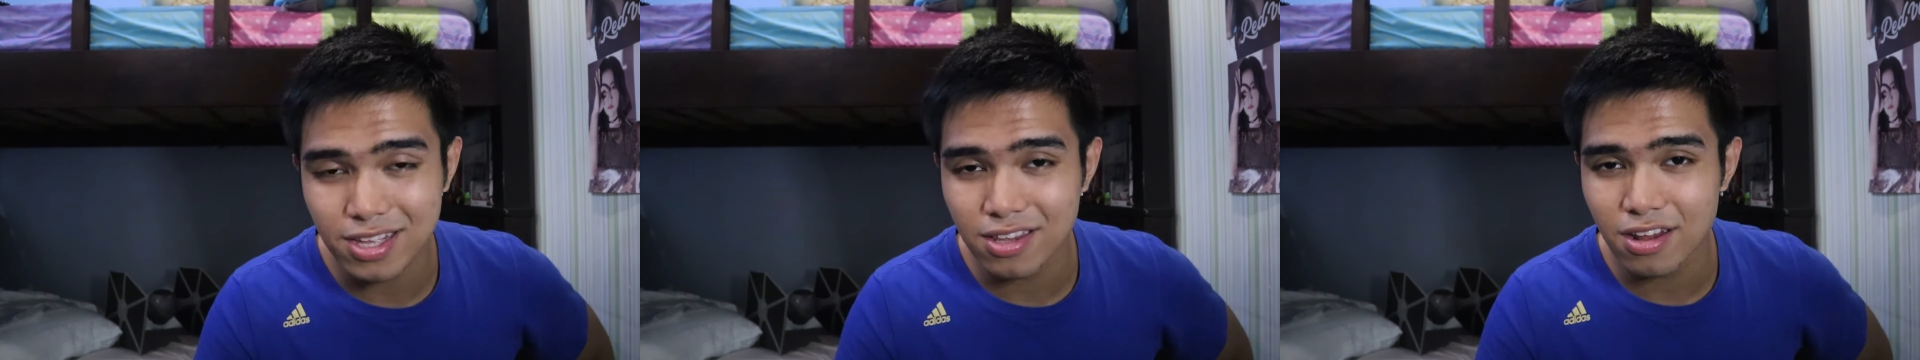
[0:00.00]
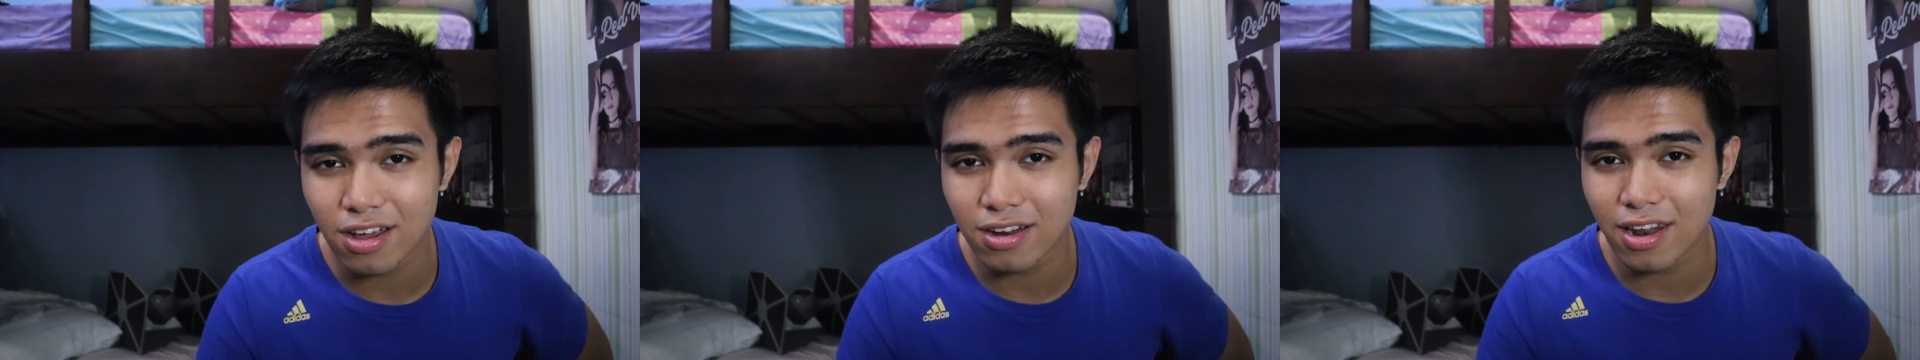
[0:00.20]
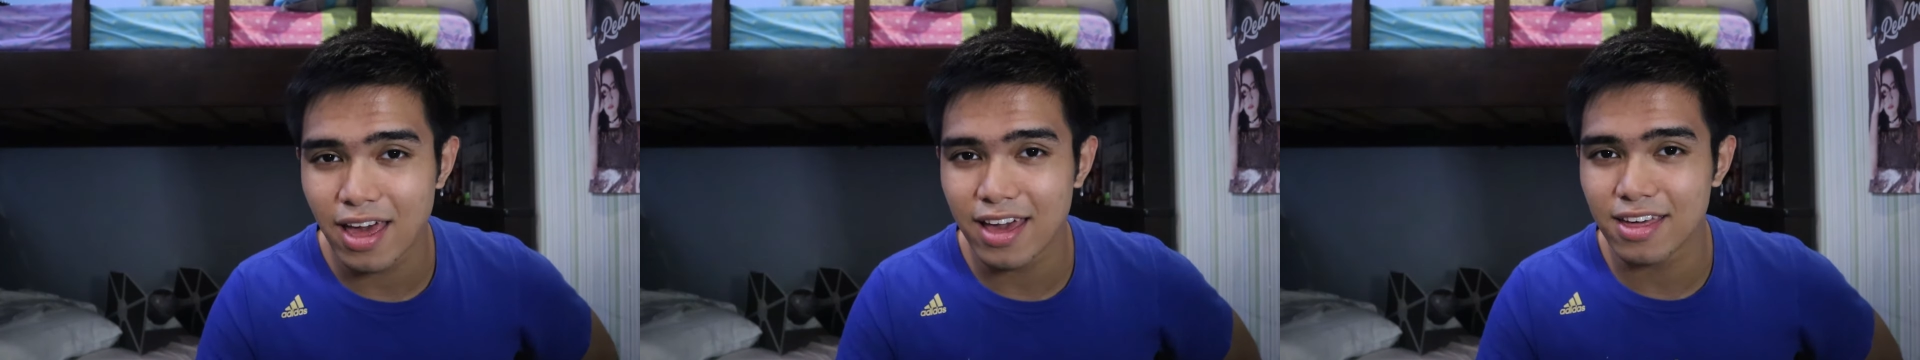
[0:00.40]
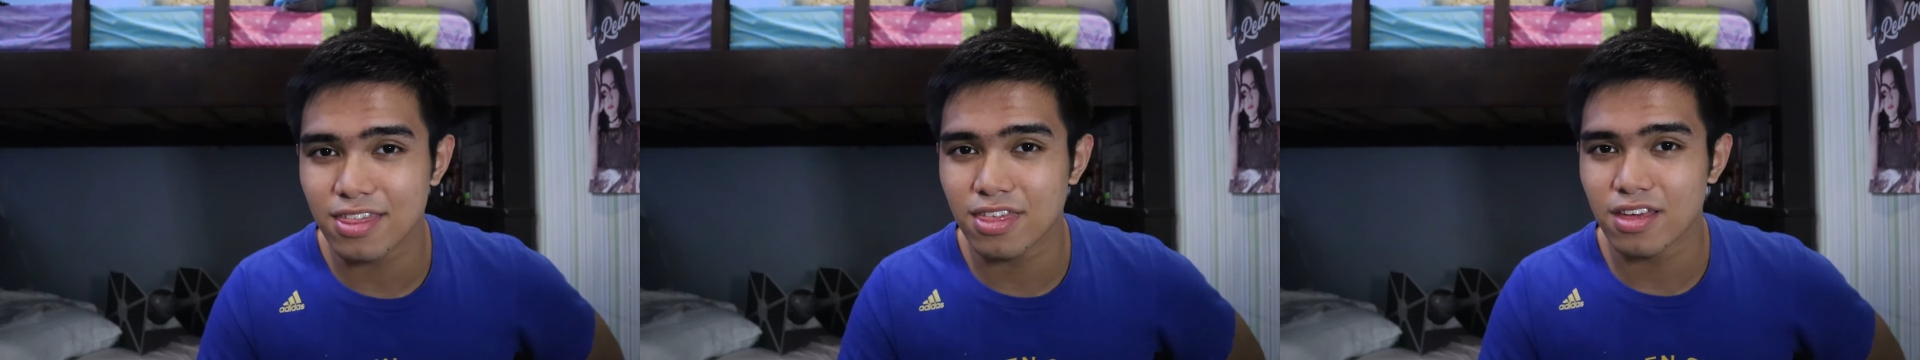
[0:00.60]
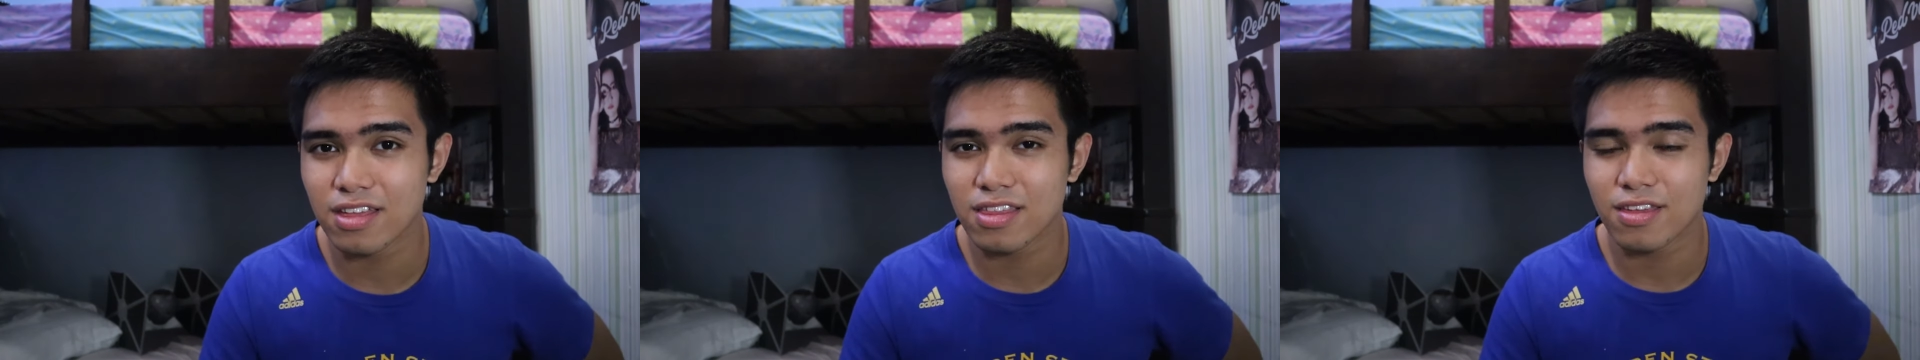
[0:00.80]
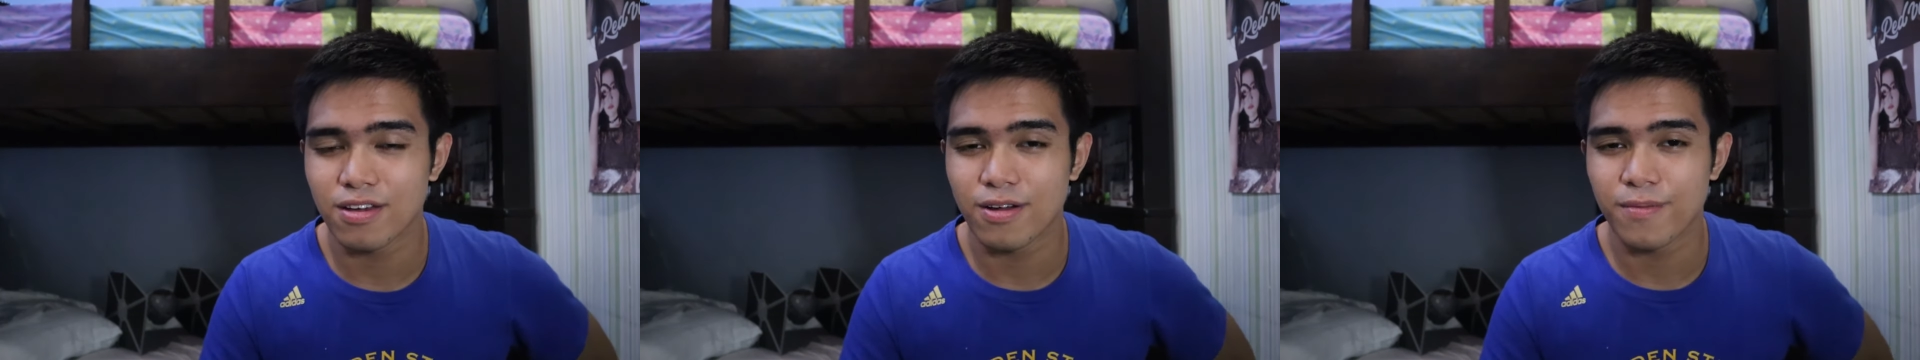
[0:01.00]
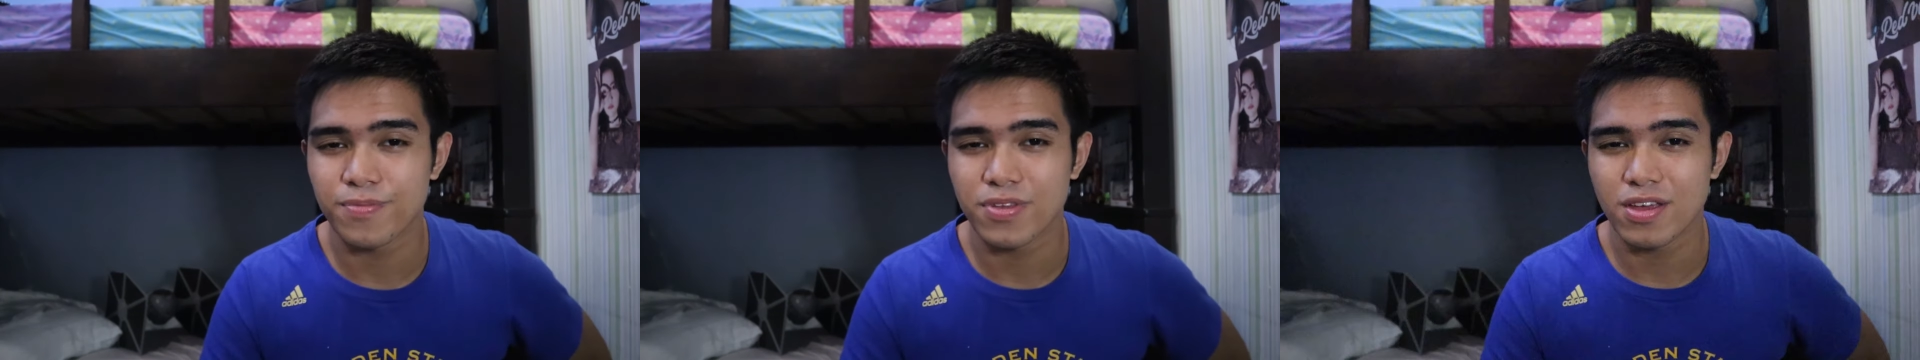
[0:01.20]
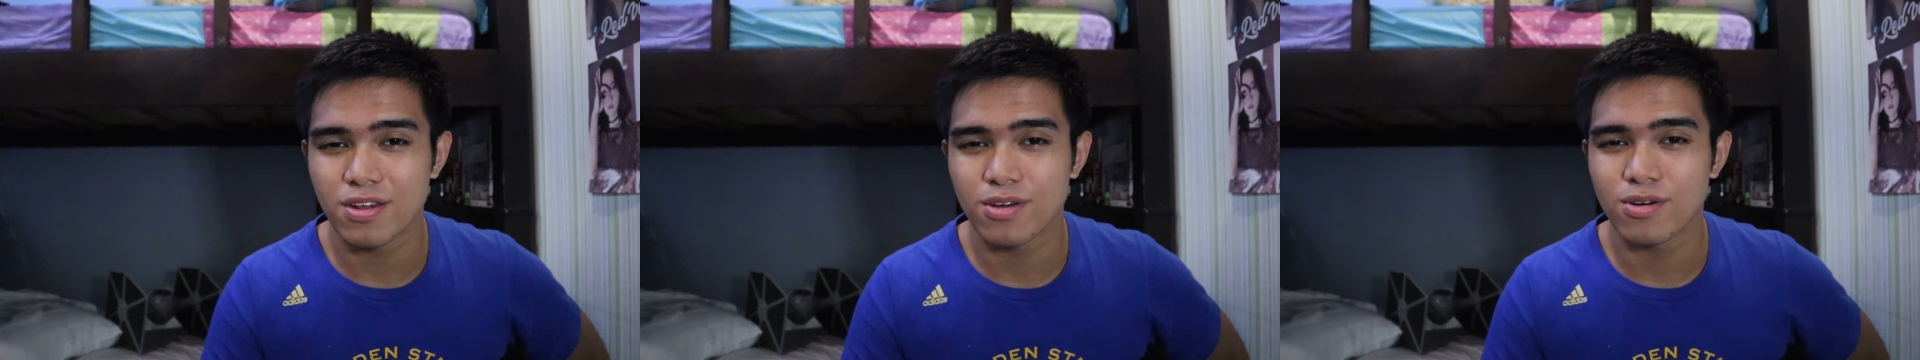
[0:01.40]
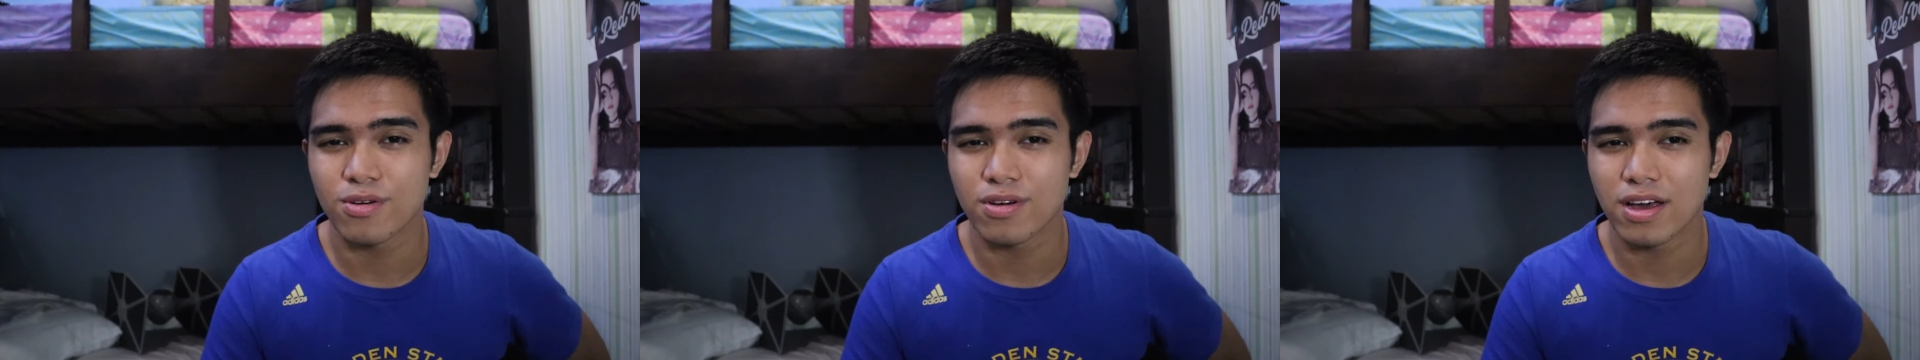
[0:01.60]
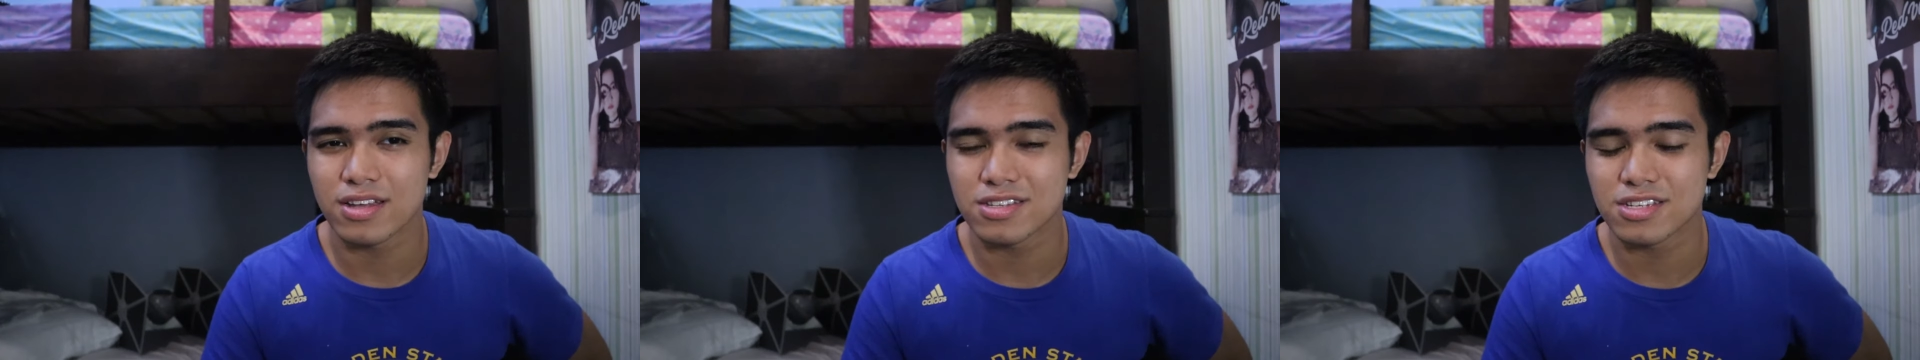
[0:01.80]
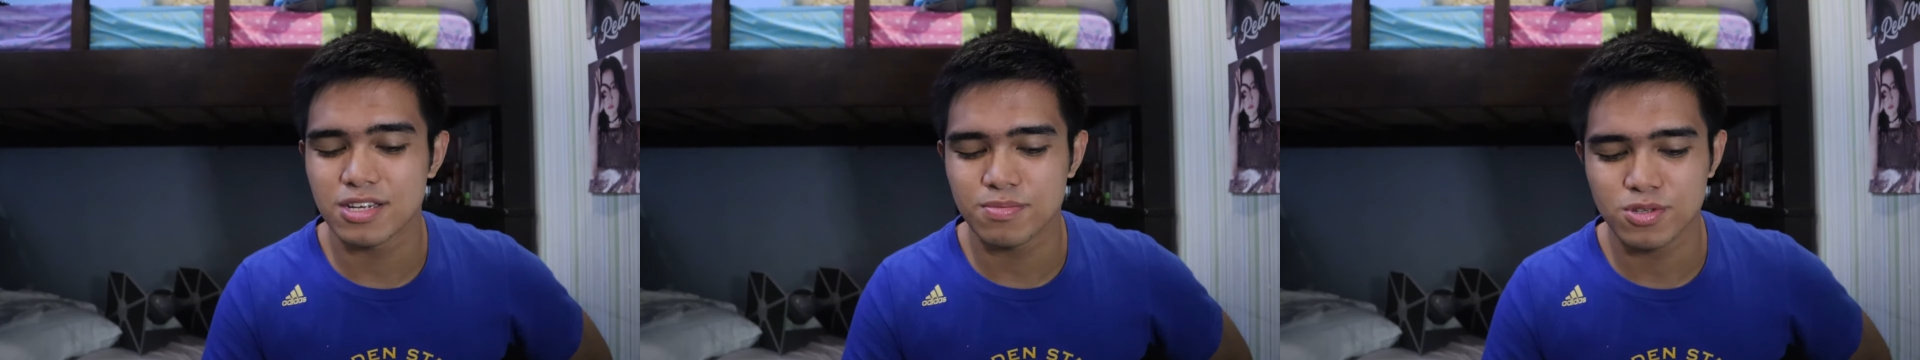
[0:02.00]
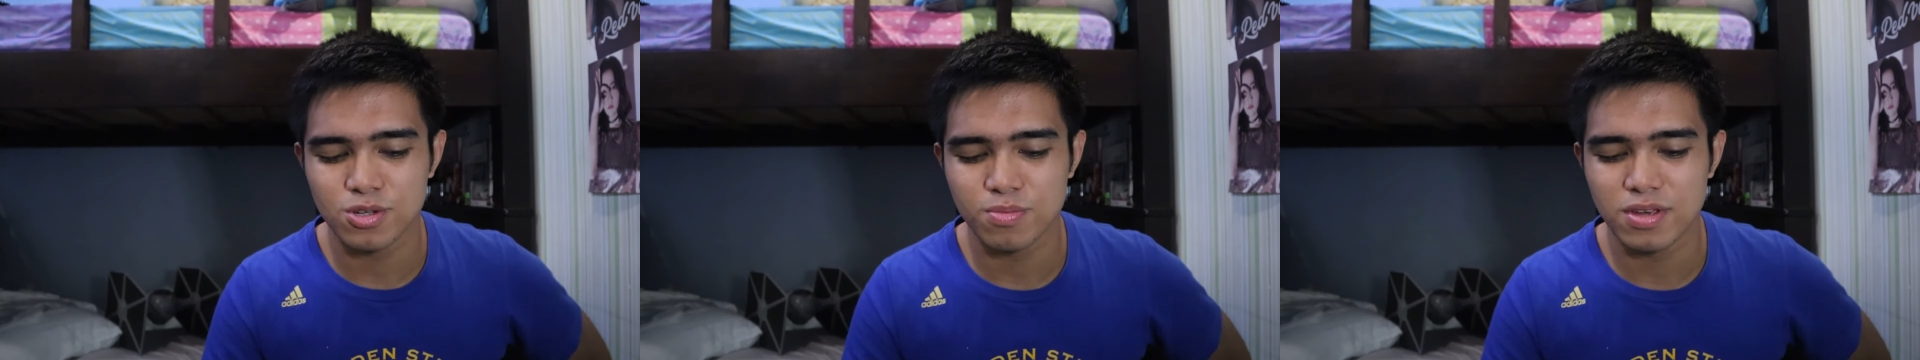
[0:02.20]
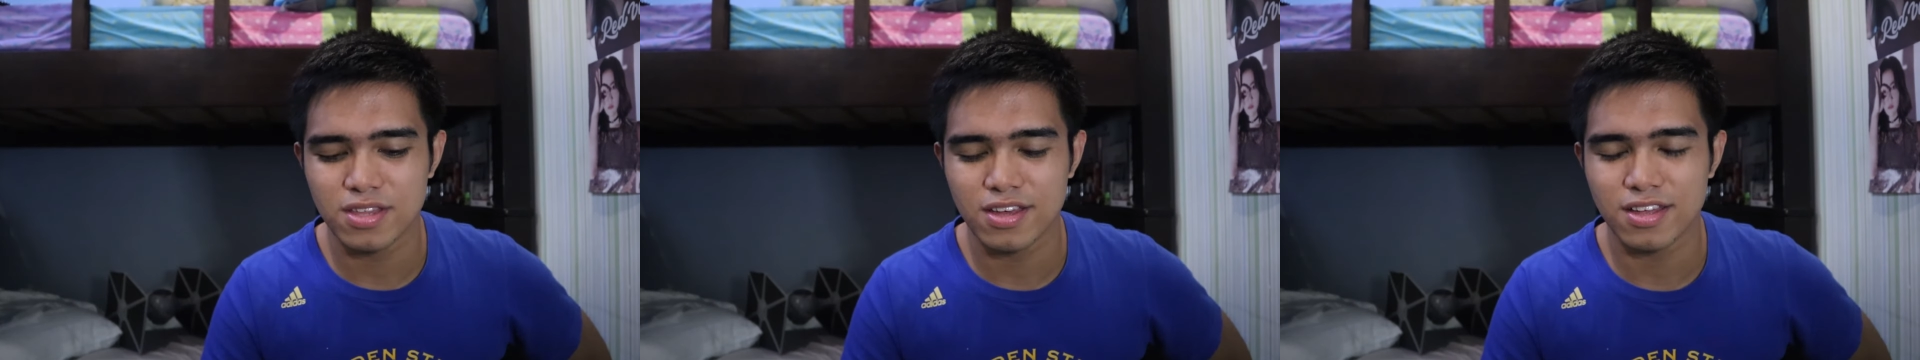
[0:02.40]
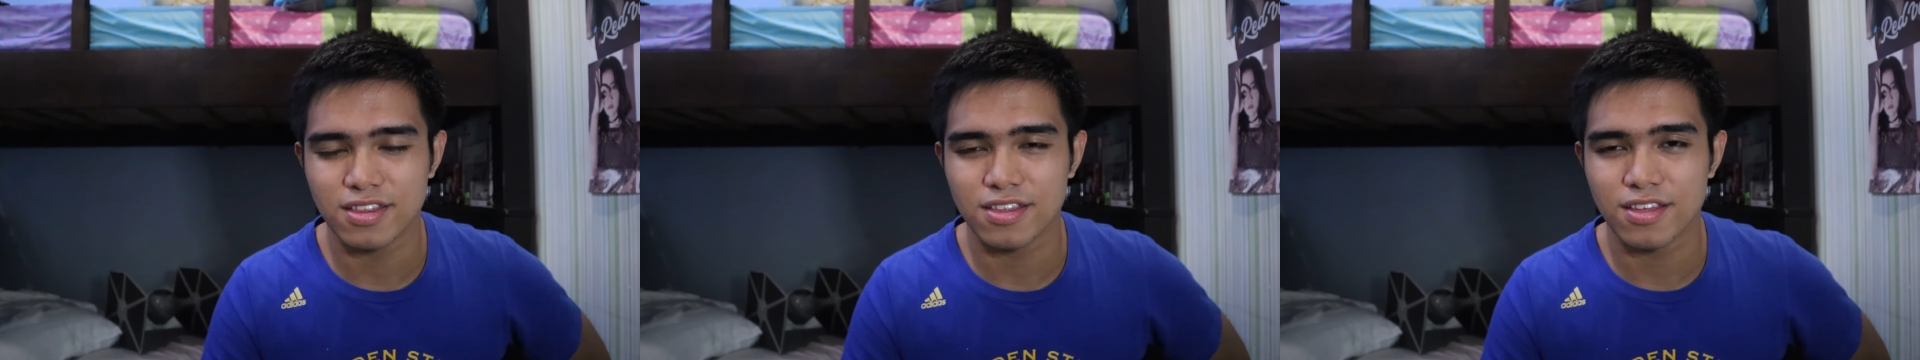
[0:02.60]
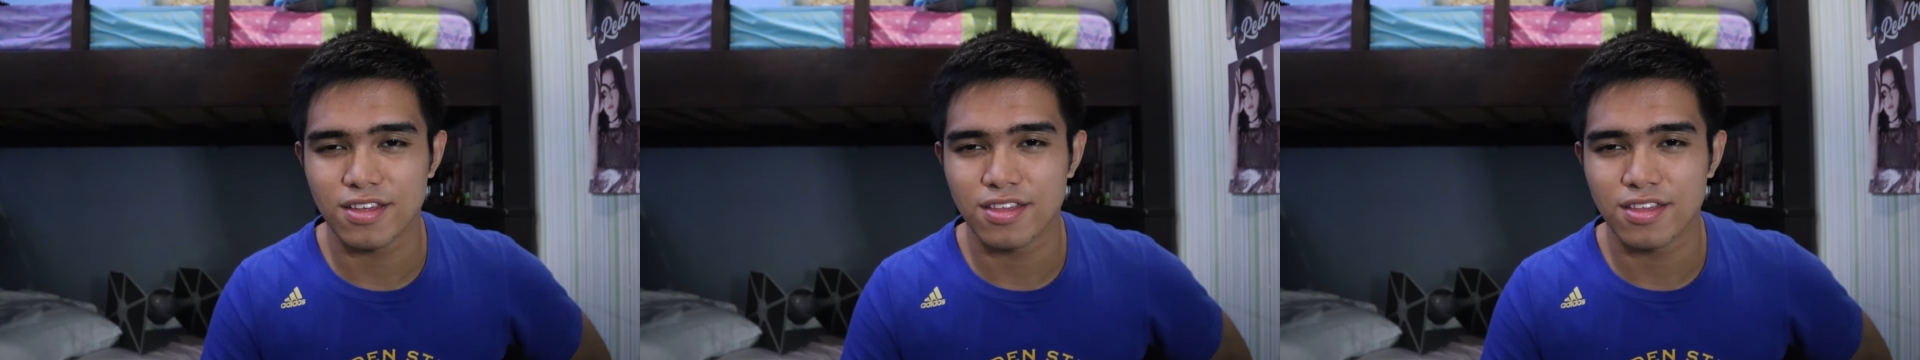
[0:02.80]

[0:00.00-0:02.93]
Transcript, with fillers: did not like that, um, you know, it seems to me that